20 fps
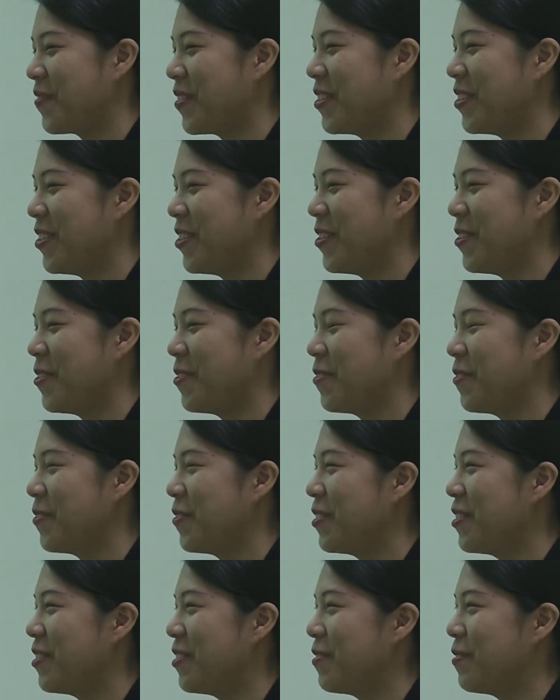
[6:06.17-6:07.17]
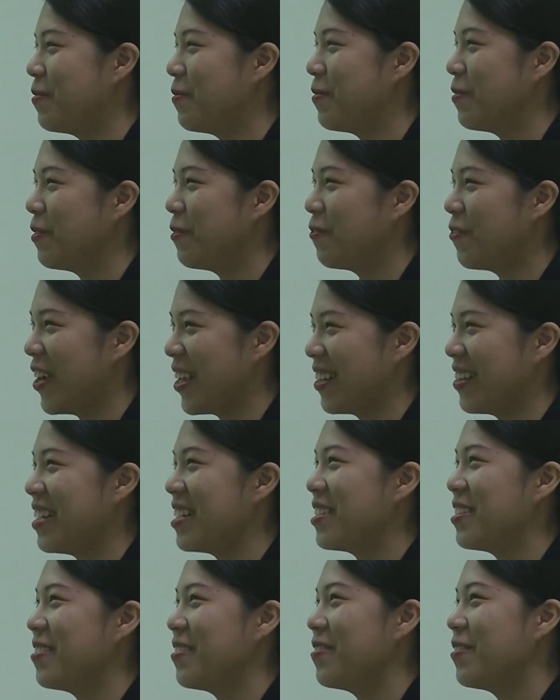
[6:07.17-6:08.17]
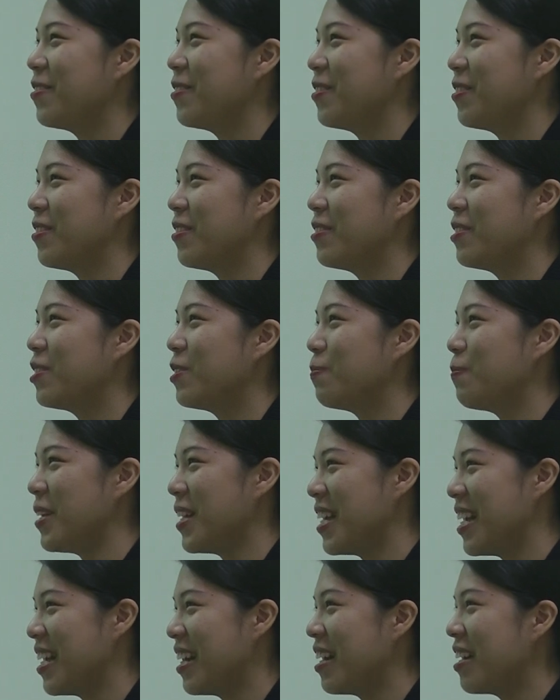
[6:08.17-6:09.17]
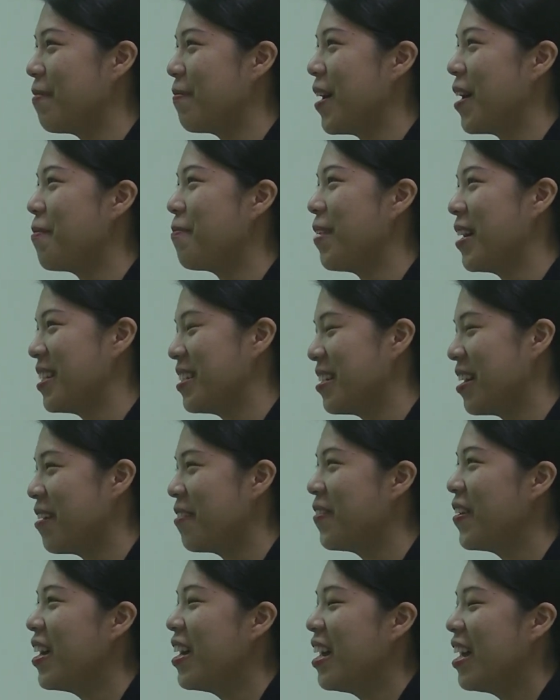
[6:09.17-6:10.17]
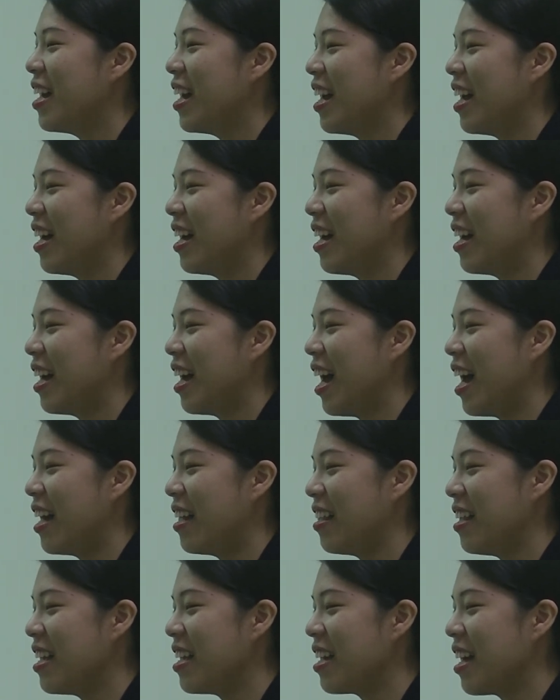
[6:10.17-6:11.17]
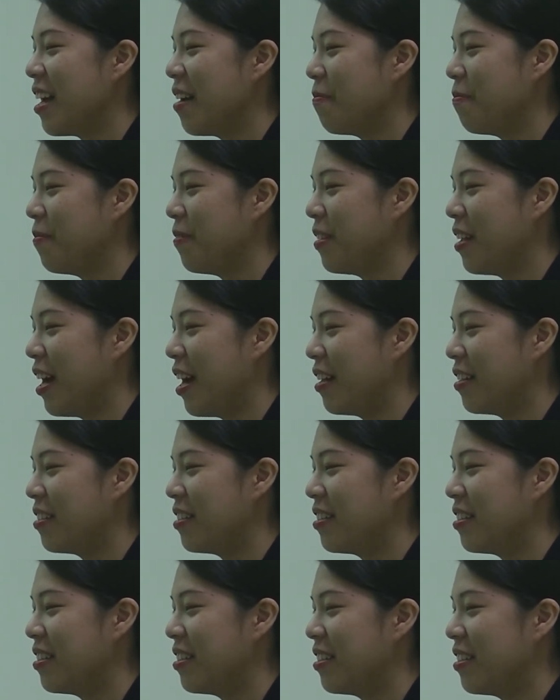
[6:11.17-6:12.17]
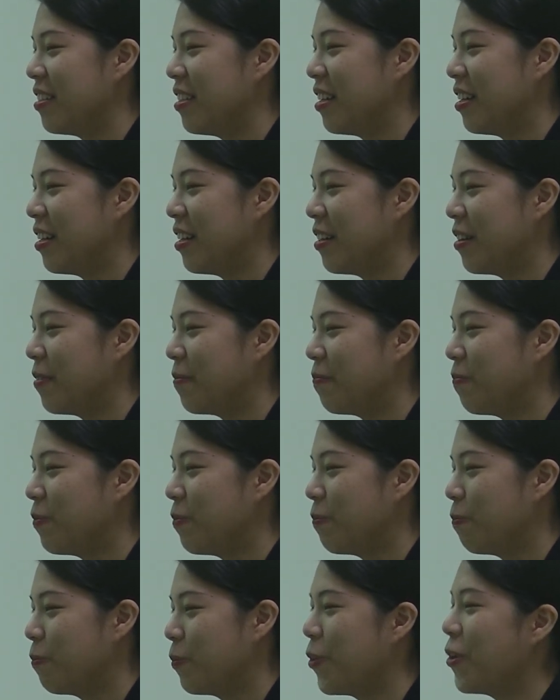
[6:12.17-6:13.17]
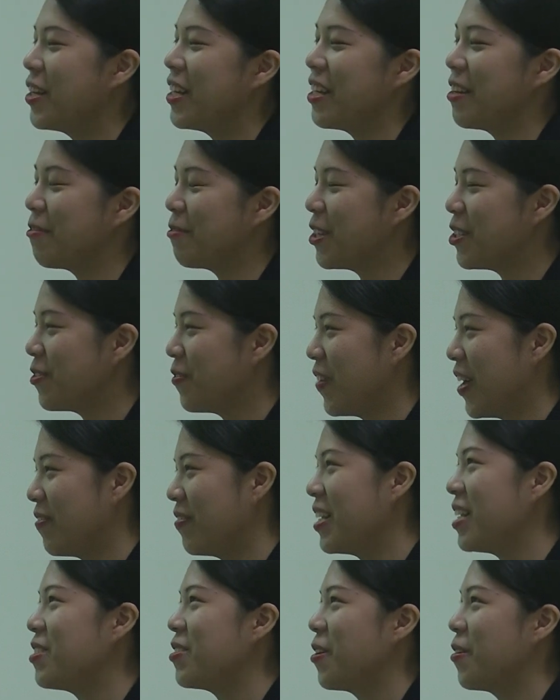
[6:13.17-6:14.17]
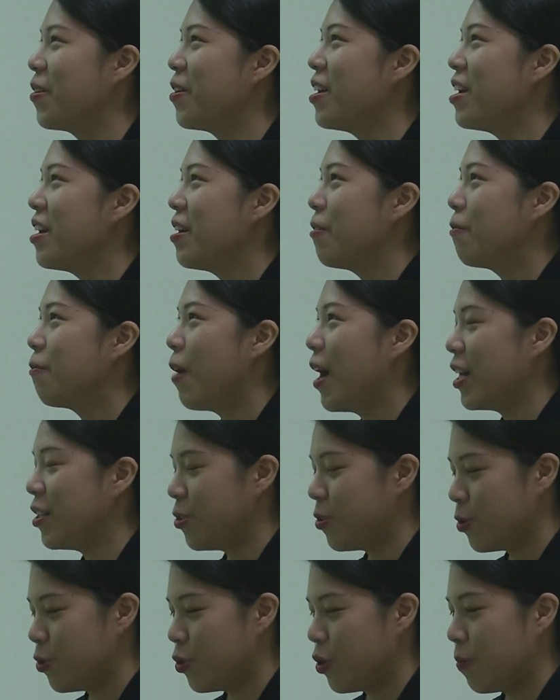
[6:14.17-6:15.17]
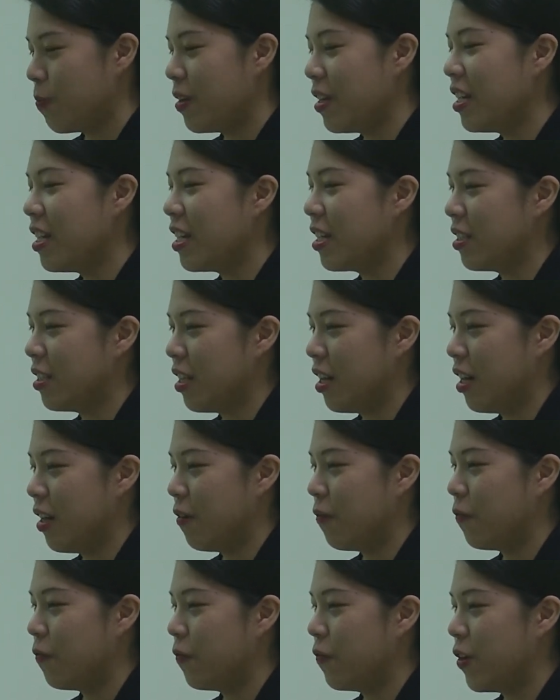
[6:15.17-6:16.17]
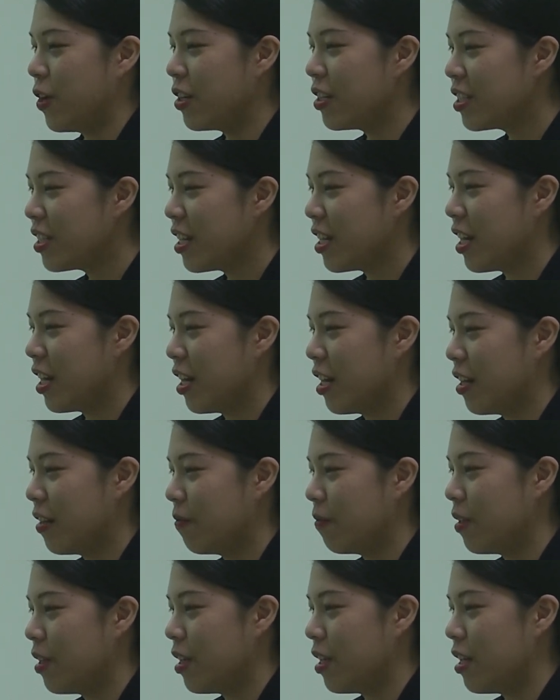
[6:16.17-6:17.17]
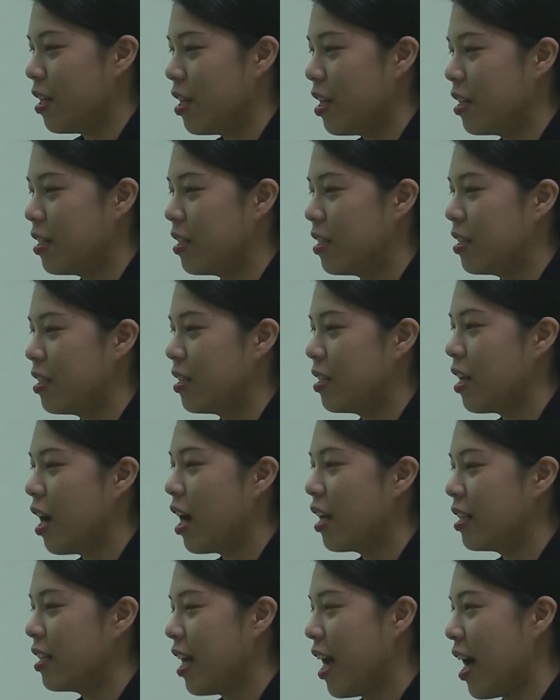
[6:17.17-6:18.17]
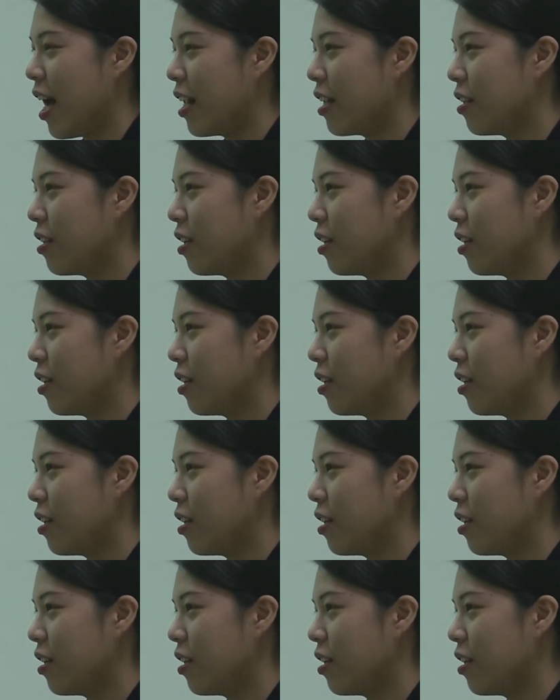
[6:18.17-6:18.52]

To frankly speaking about myself, I think I'm not born in a rich family. So why I choose Germany is first, it's not that